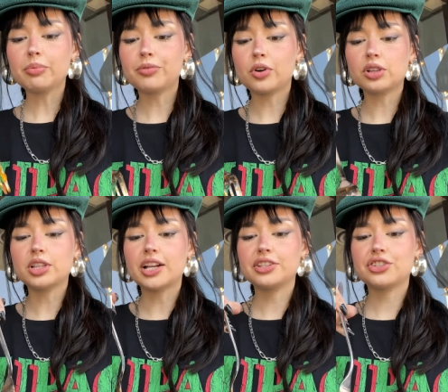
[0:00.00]
For
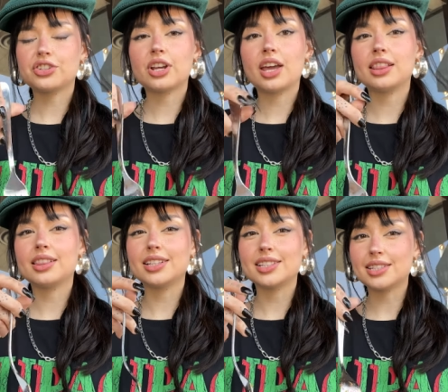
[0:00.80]
lunch at
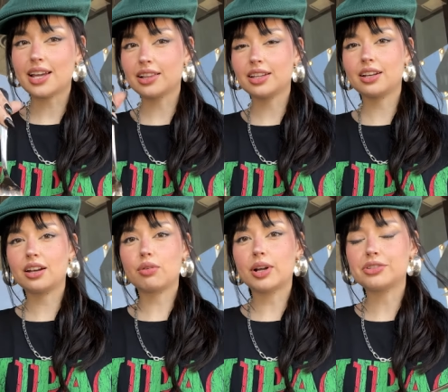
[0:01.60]
this Italian
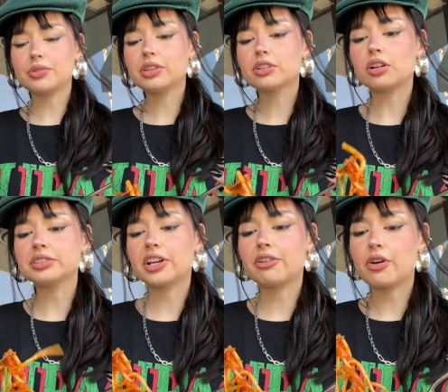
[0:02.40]
restaurant called
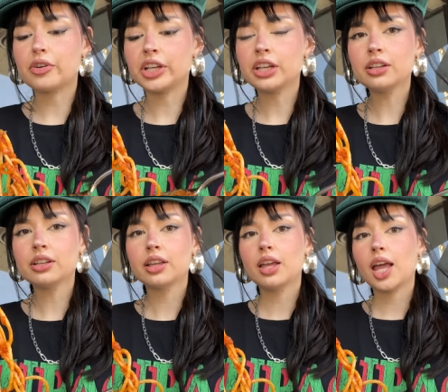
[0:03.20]
Terroni,
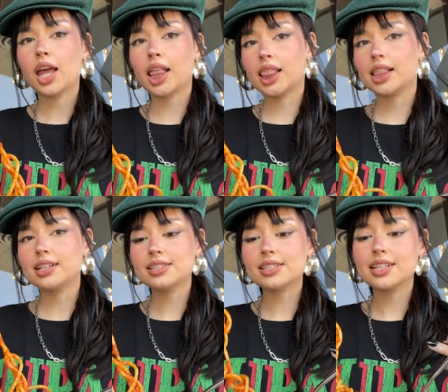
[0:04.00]
and
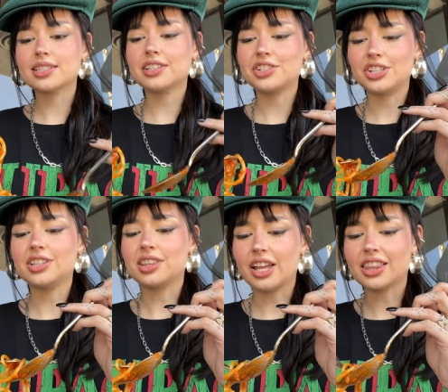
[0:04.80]
this is
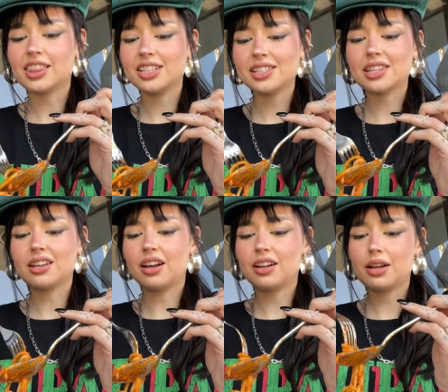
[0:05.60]
legit, like these
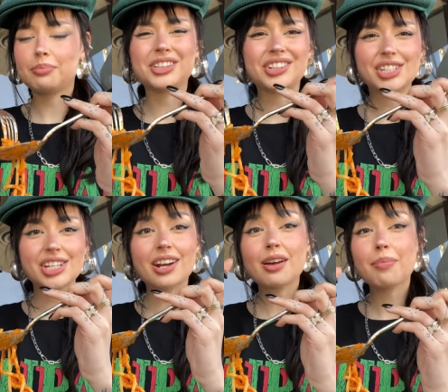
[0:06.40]

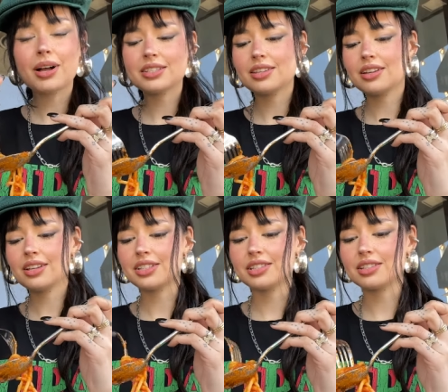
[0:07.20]
matriciana
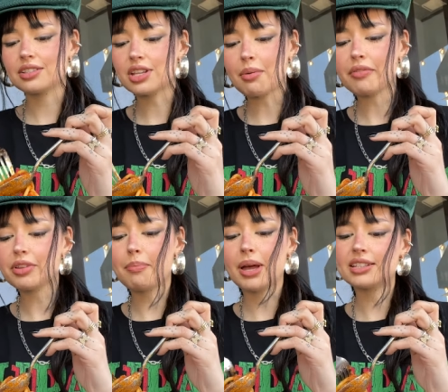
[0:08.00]
pastas, some of the
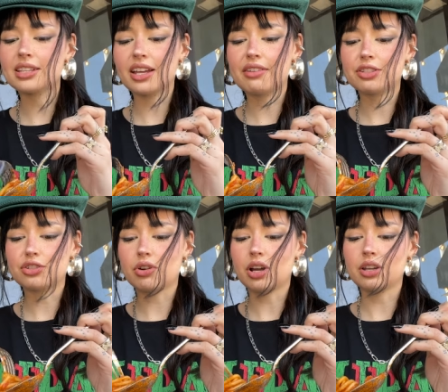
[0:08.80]
best I ever
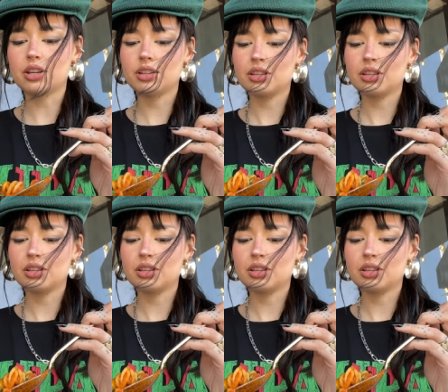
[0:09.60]
tried.